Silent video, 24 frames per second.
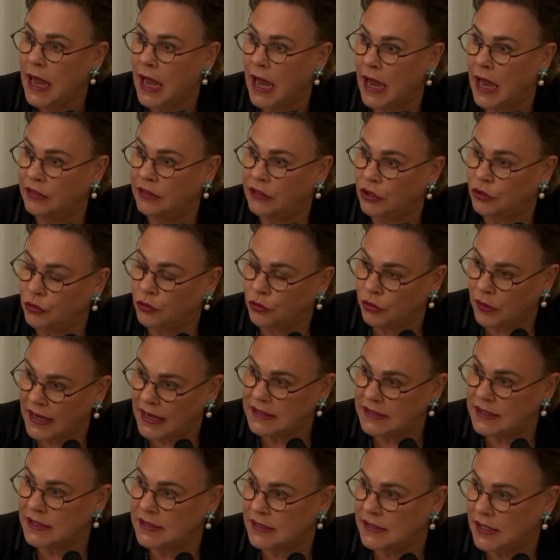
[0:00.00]
And the
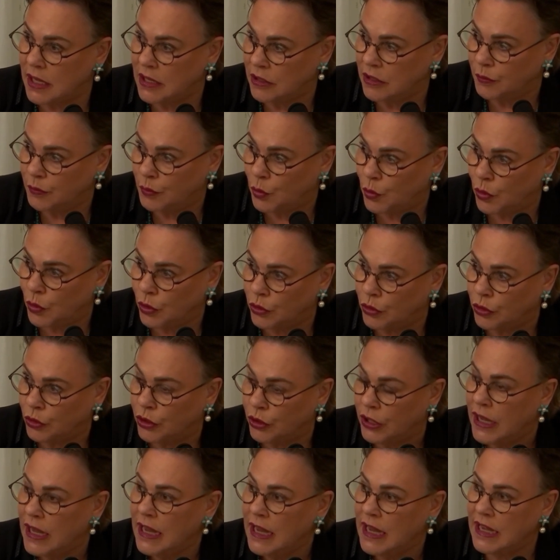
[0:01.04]
crisis on the
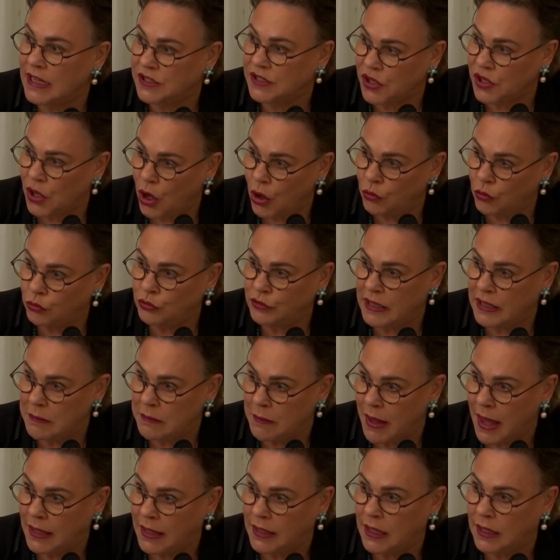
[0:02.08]
border is only
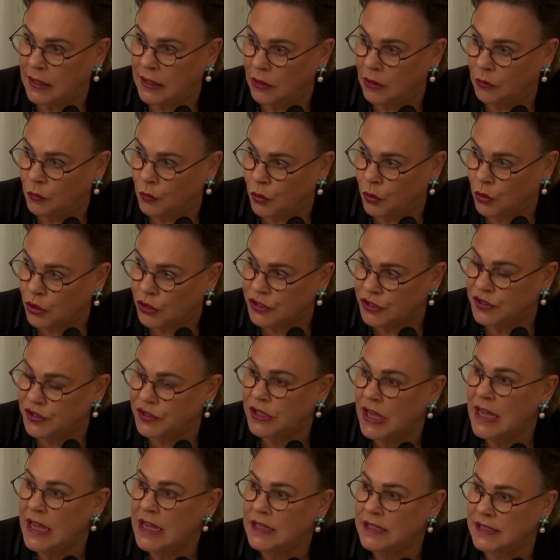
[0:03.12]
making it worse.